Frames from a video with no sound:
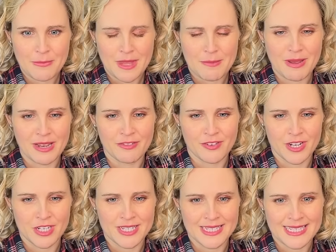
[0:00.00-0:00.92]
My
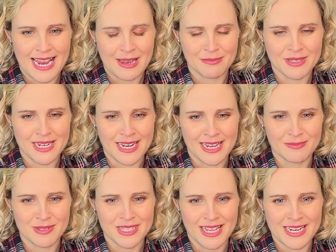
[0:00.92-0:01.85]
first attempt and I am
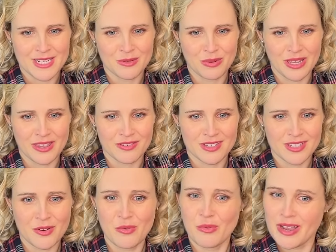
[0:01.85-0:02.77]
delighted with the
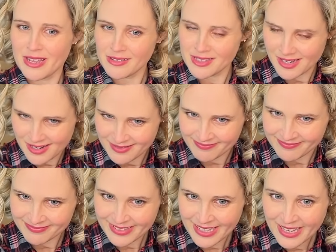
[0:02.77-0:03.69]
result. Well done.
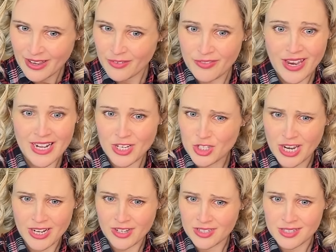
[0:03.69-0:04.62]
Very
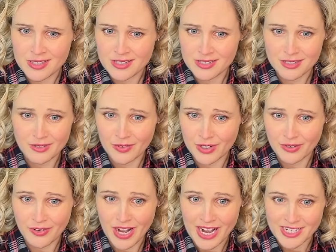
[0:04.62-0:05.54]
generous that it's for a
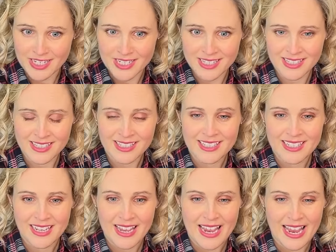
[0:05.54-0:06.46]
friend.
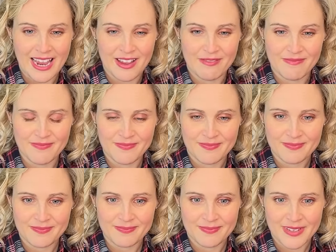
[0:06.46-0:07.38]

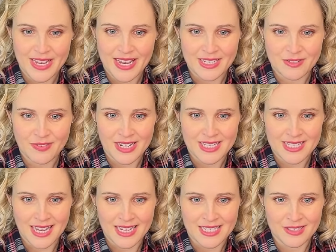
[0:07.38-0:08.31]
Yeah, it's very
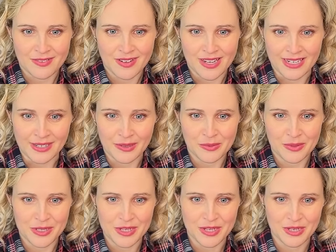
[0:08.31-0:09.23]
satisfying
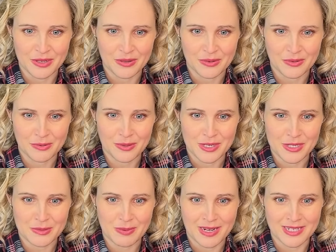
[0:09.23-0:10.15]
when you
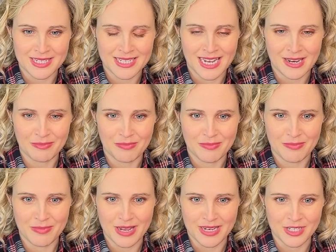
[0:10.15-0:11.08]
spend time
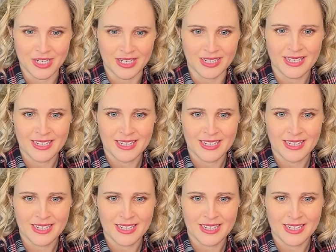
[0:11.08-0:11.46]
matching.